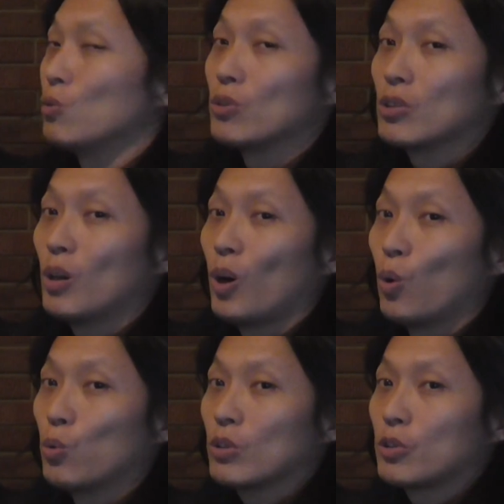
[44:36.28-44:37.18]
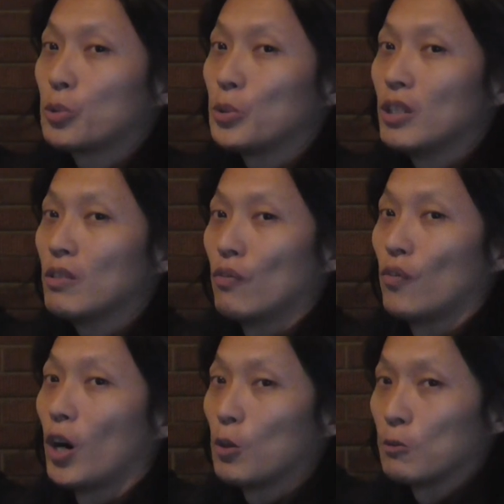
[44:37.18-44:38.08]
Yiyu's old 3
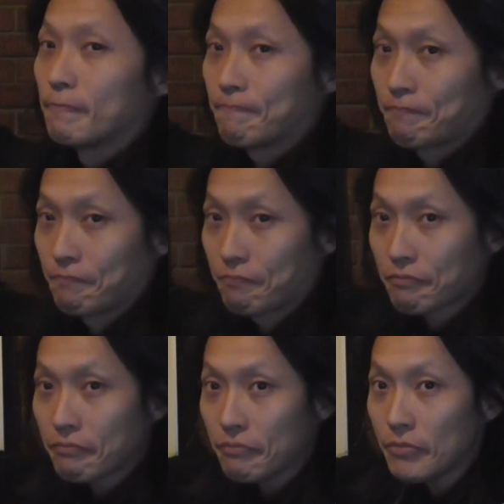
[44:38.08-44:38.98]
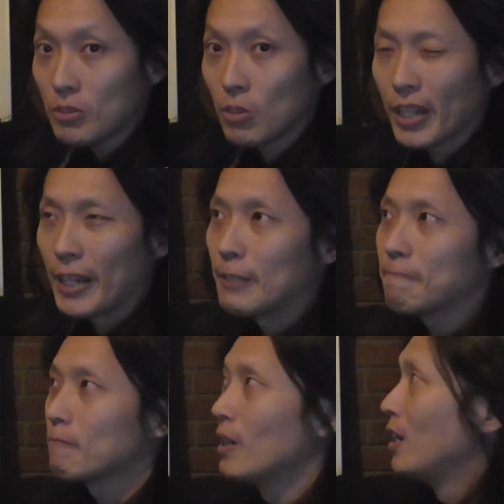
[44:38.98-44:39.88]
volume. Okay,
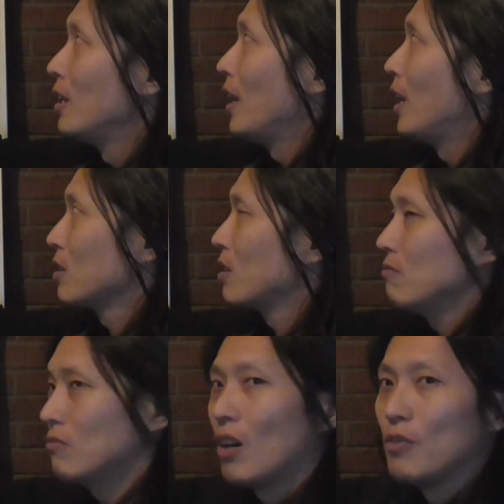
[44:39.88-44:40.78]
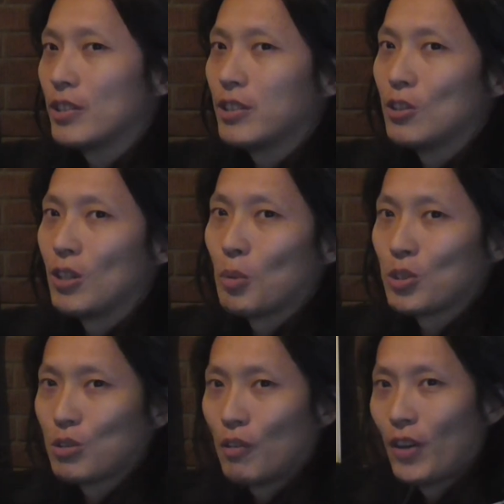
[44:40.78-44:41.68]
and obviously, it
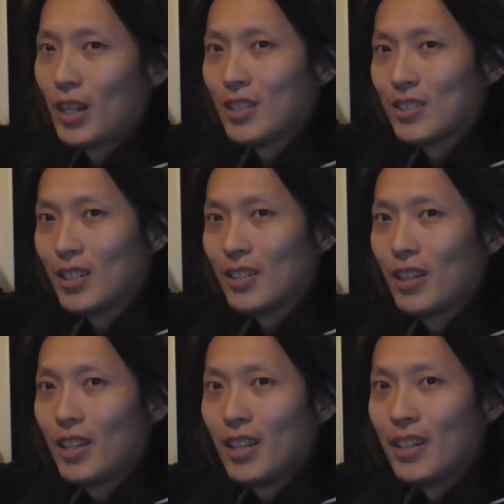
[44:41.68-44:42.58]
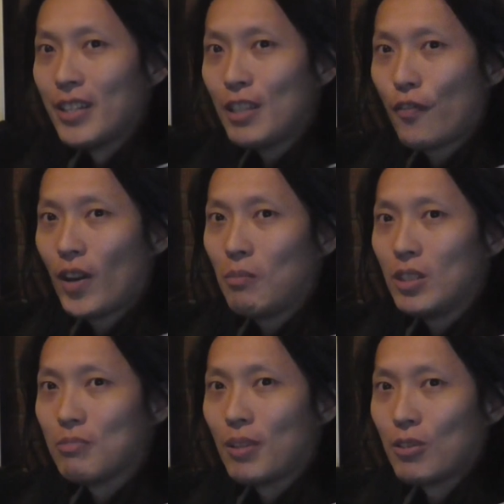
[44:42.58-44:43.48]
was also found in the Li
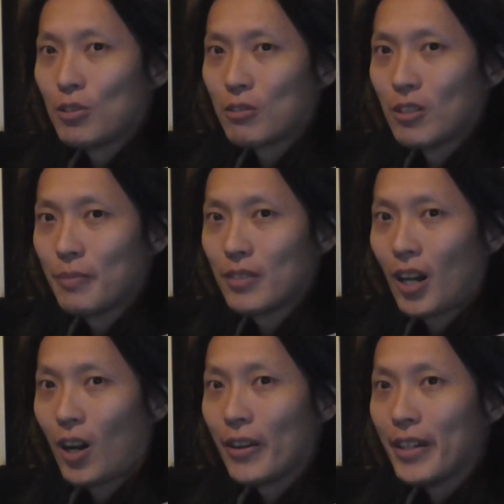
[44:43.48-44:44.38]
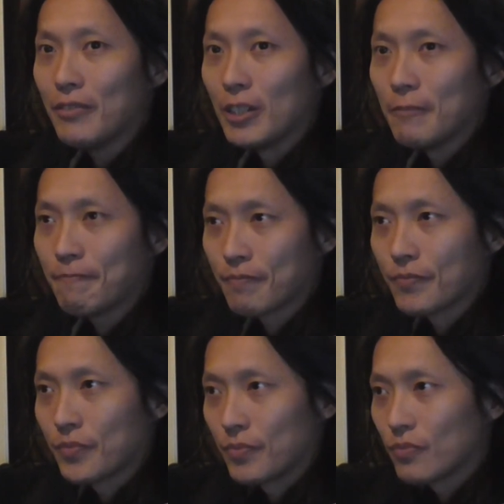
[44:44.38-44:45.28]
family's manuscript. However,
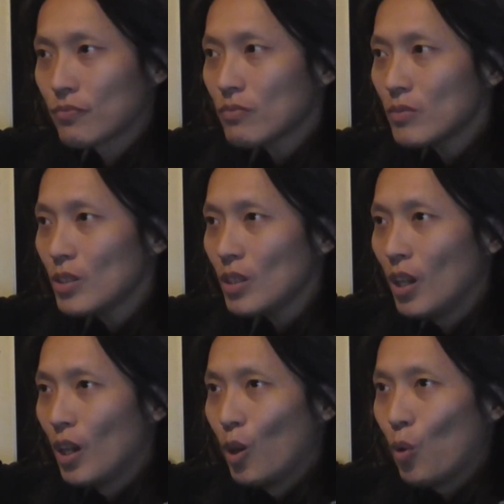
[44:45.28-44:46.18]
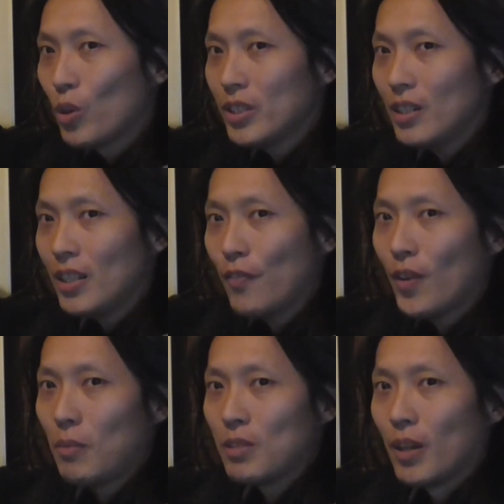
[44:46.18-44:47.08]
within Li
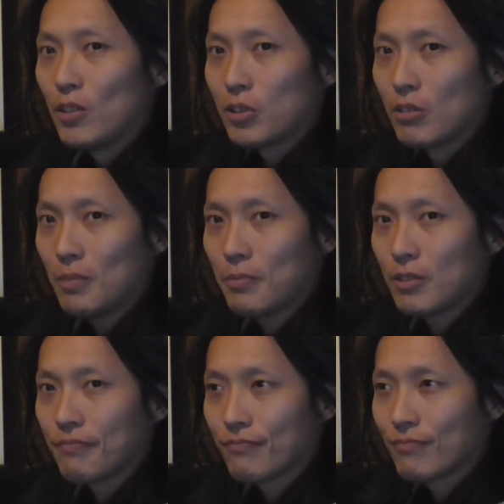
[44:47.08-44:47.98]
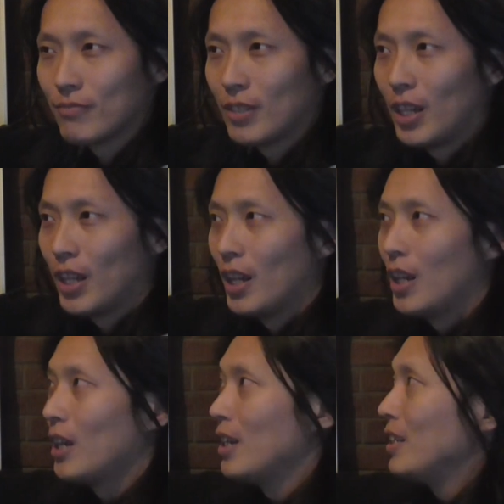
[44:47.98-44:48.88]
family's manuscript,
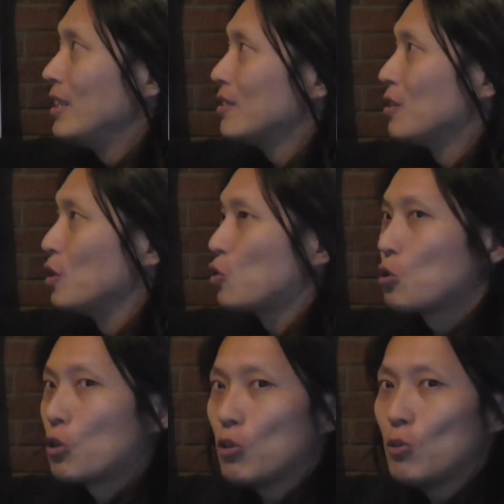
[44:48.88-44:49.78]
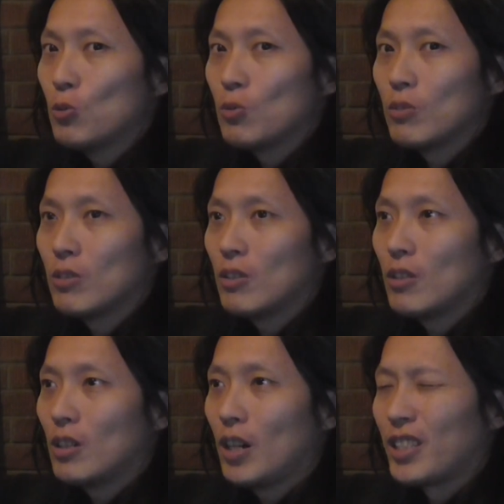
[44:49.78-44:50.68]
there is two
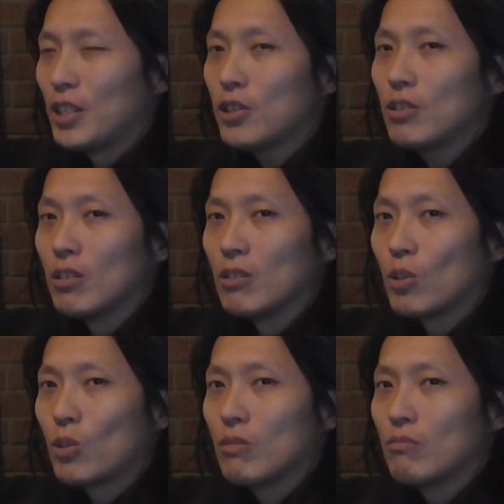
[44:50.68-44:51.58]
additional